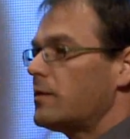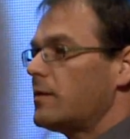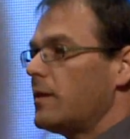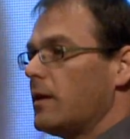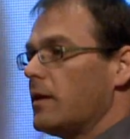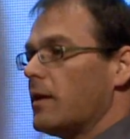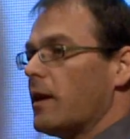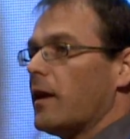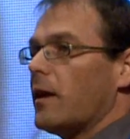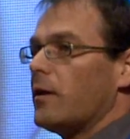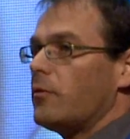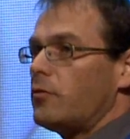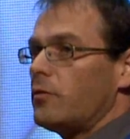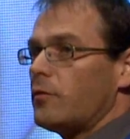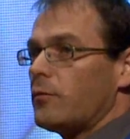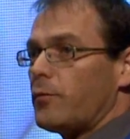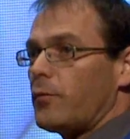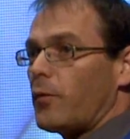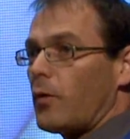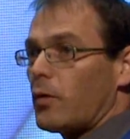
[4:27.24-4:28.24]
the inhalation
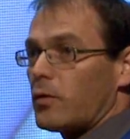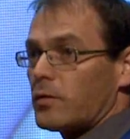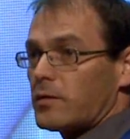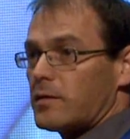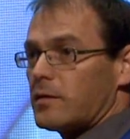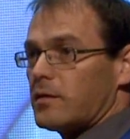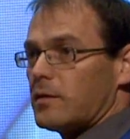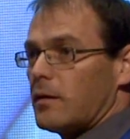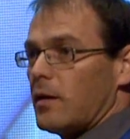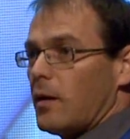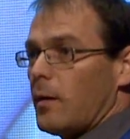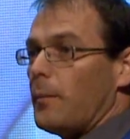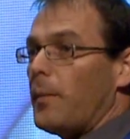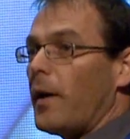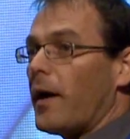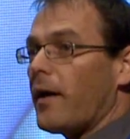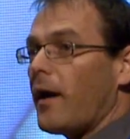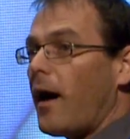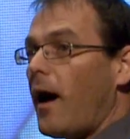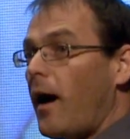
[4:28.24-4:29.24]
force
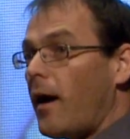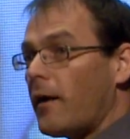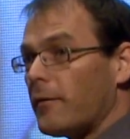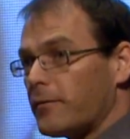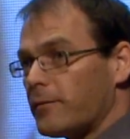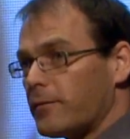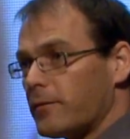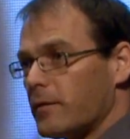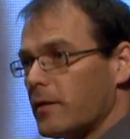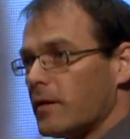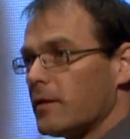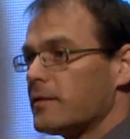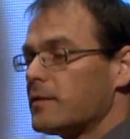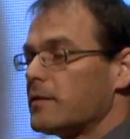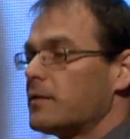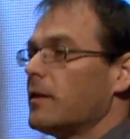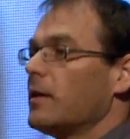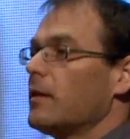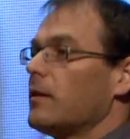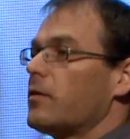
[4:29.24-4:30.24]
by half
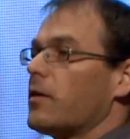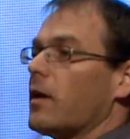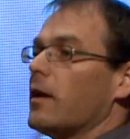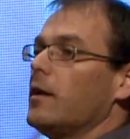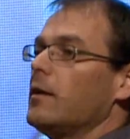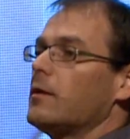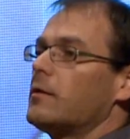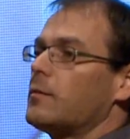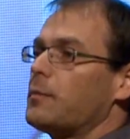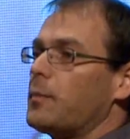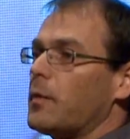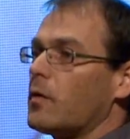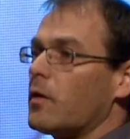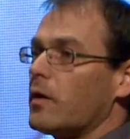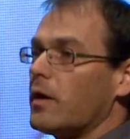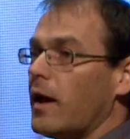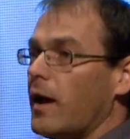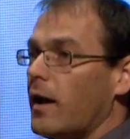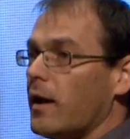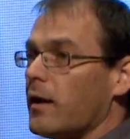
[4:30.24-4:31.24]
still the Inspiro
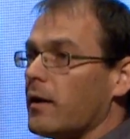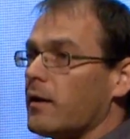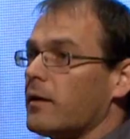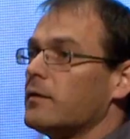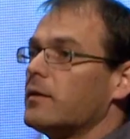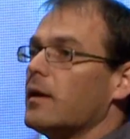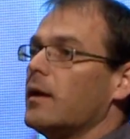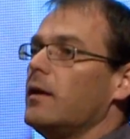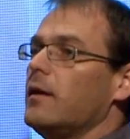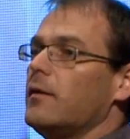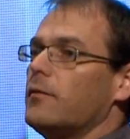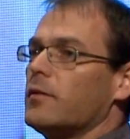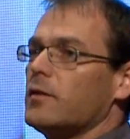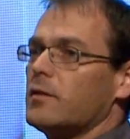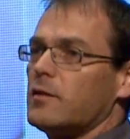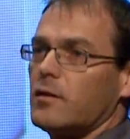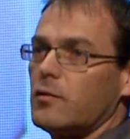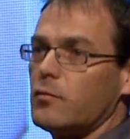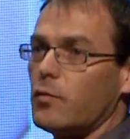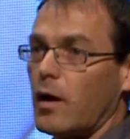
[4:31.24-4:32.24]
inhaler delivered
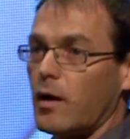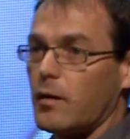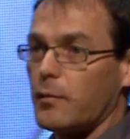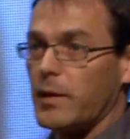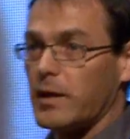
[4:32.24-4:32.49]
the drug